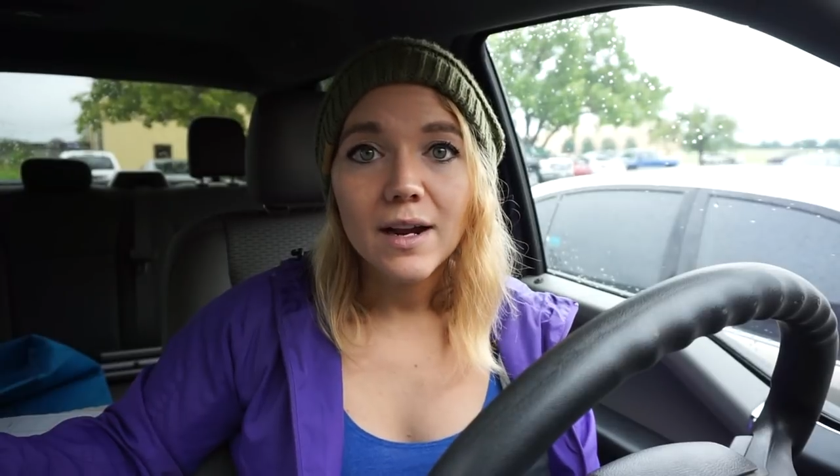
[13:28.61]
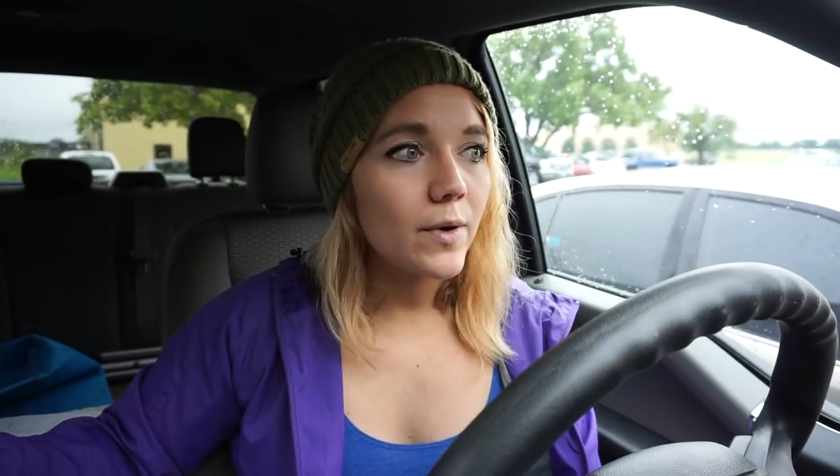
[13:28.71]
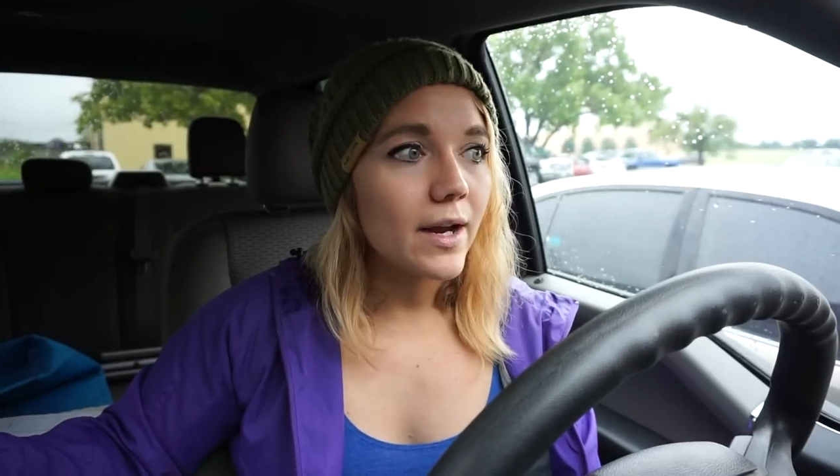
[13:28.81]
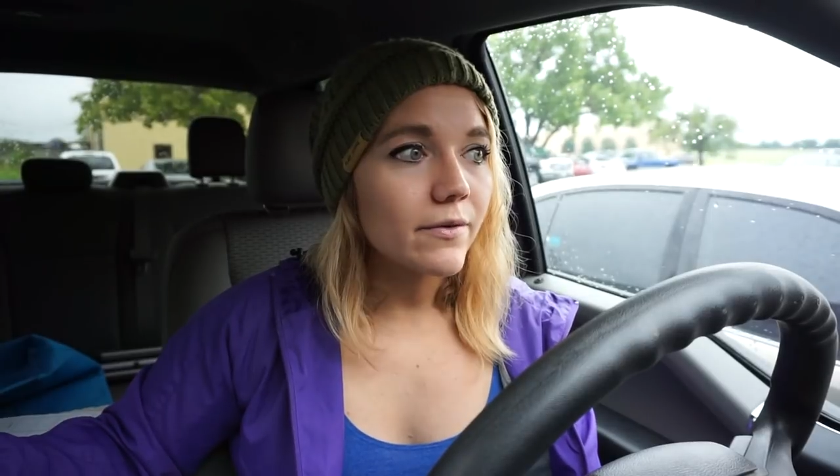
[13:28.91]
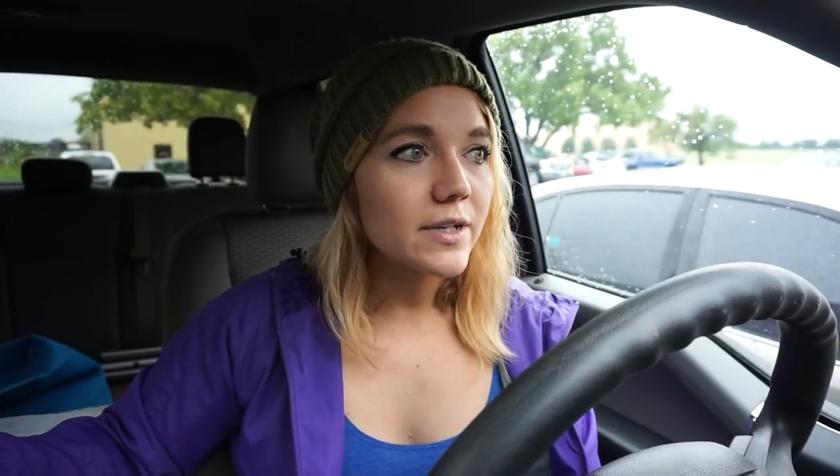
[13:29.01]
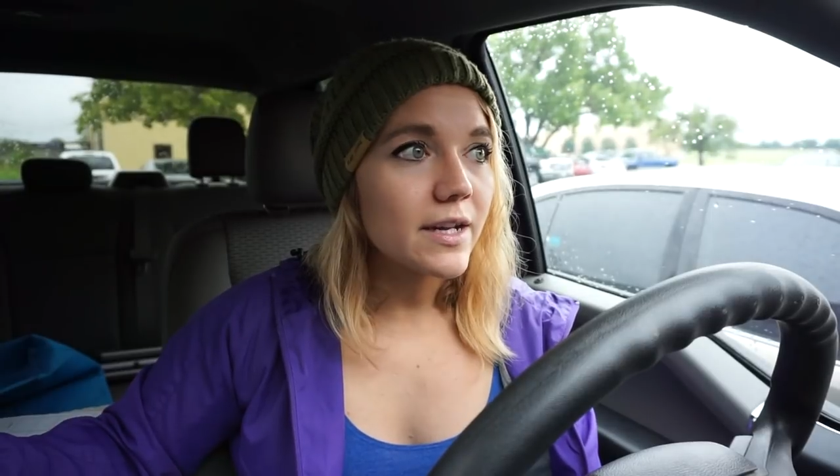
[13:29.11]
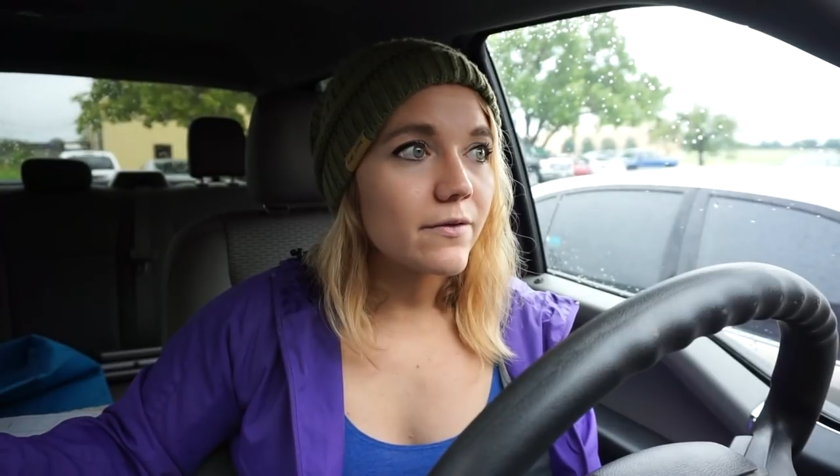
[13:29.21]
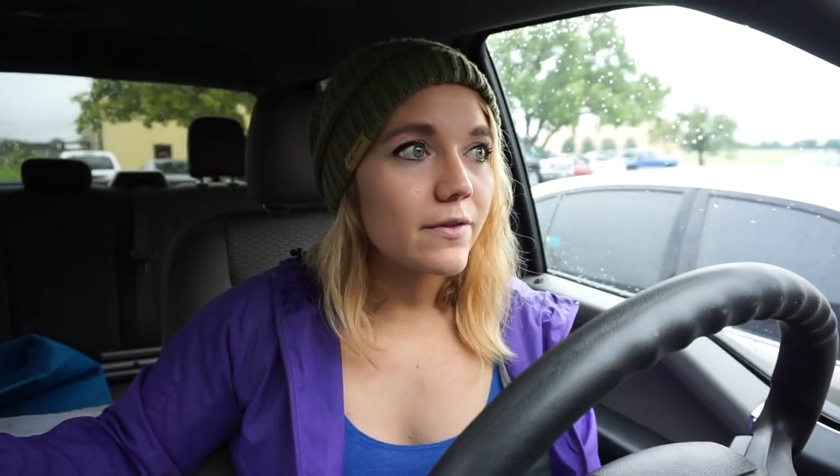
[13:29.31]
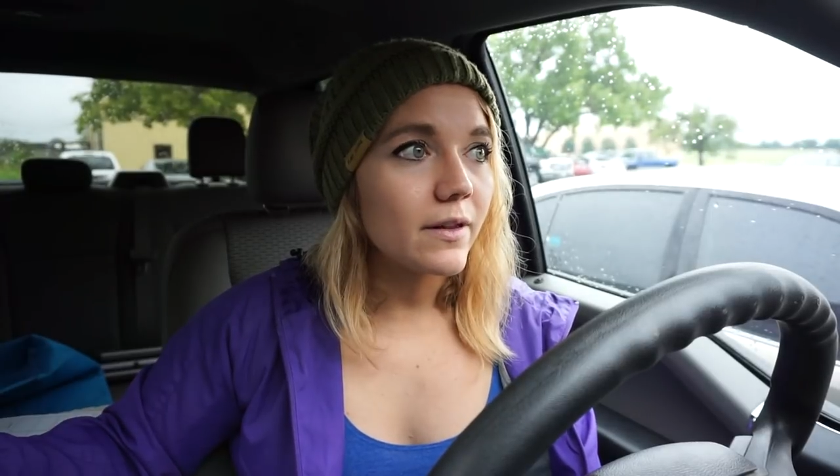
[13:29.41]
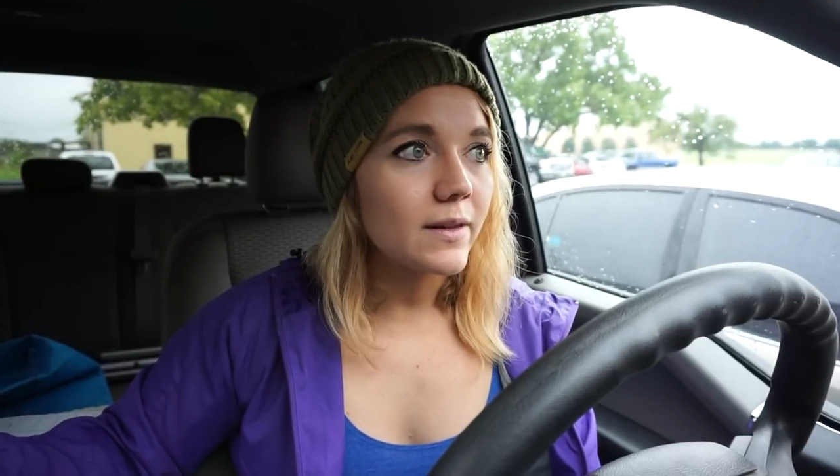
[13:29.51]
we have to
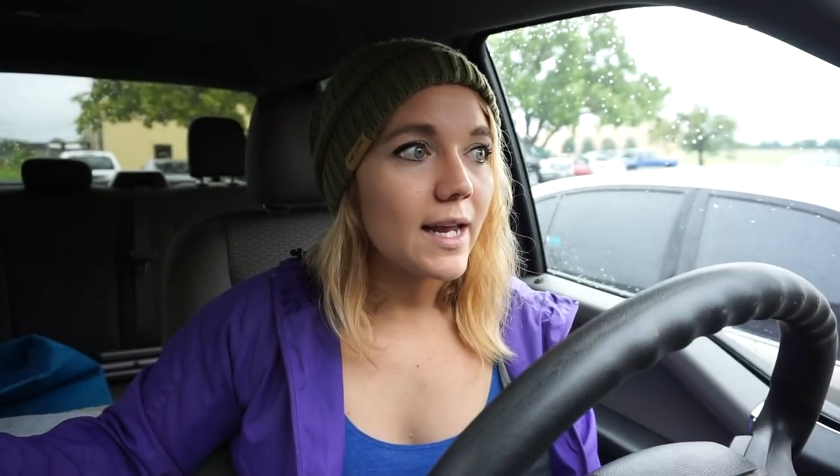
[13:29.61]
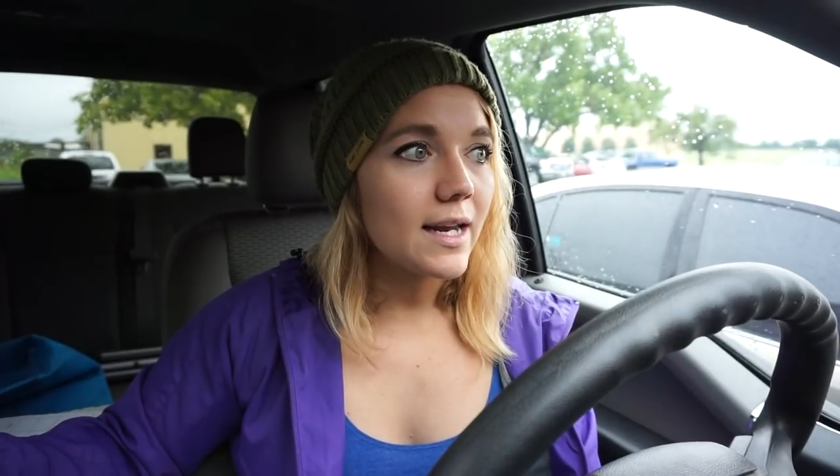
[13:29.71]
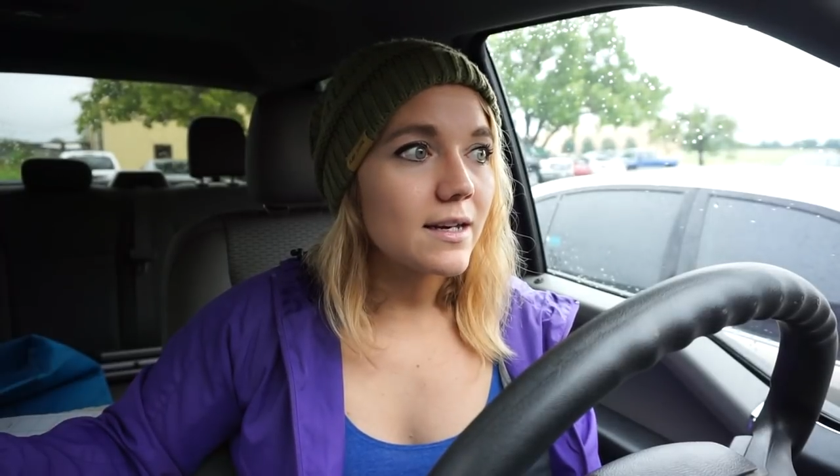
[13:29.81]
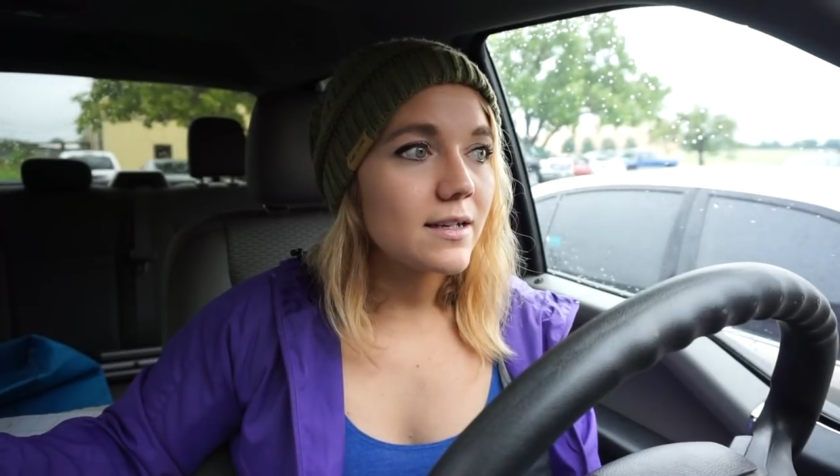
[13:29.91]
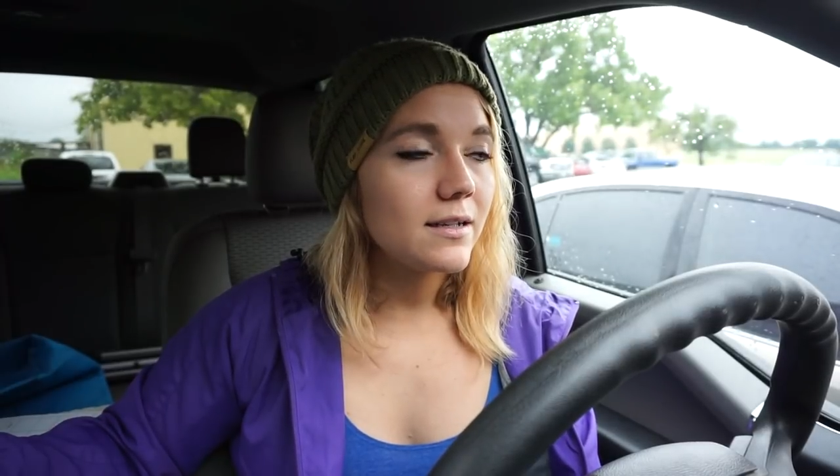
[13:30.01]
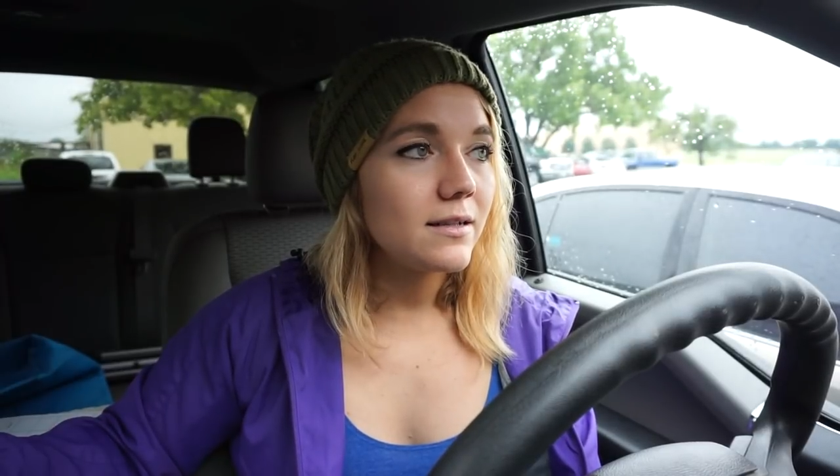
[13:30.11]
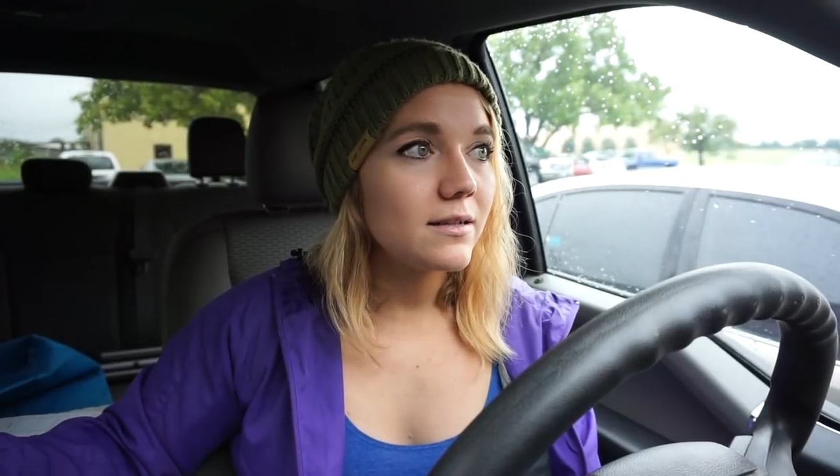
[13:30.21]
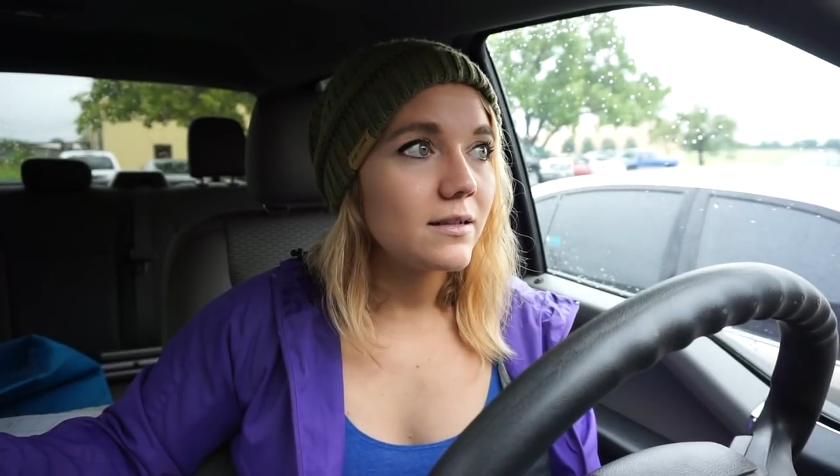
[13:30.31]
give the land